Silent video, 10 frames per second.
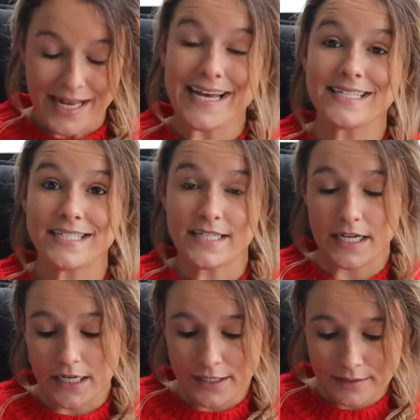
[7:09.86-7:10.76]

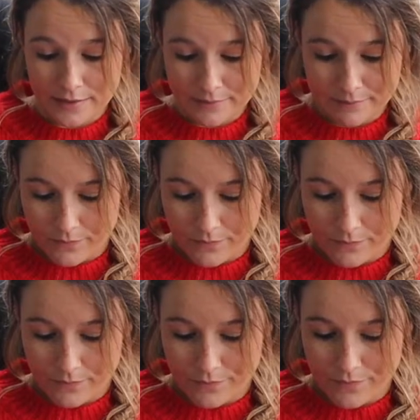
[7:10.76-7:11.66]
Antigua,
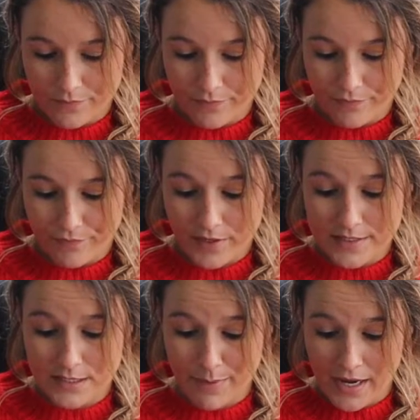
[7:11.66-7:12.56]

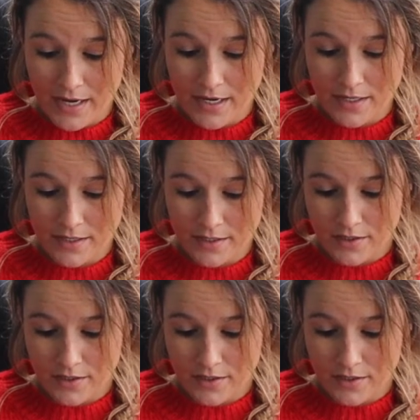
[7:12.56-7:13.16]
Spain,